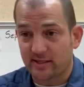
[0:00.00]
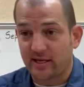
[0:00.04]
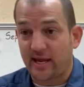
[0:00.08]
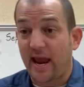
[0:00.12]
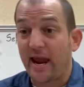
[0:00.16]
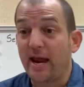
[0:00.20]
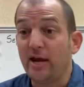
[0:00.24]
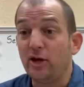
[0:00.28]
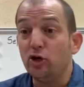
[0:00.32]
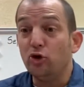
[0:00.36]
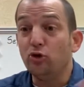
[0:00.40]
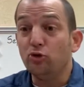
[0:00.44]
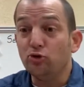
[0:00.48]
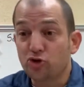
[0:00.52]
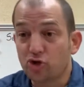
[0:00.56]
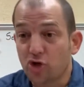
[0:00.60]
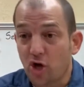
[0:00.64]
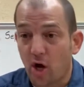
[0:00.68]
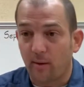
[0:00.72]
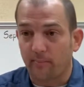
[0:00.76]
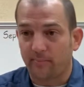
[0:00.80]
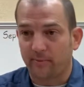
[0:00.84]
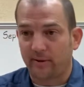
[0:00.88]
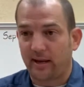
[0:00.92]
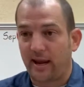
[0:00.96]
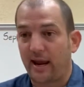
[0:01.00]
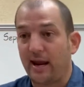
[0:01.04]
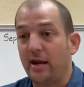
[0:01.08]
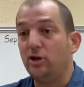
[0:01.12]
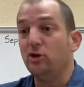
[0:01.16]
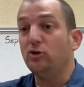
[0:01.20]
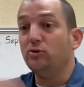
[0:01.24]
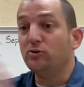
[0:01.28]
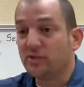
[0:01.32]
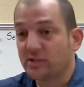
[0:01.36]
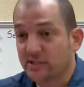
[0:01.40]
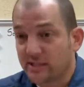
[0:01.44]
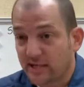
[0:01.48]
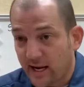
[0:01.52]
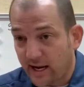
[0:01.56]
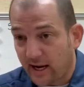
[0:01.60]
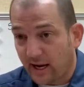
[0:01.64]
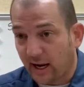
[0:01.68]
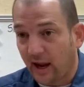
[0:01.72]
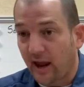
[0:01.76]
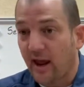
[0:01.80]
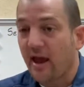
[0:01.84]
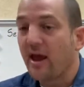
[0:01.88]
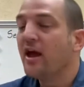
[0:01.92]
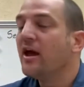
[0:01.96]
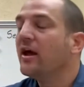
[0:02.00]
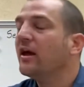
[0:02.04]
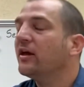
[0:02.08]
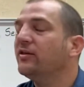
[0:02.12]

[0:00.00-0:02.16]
Can you jump? Can you sing?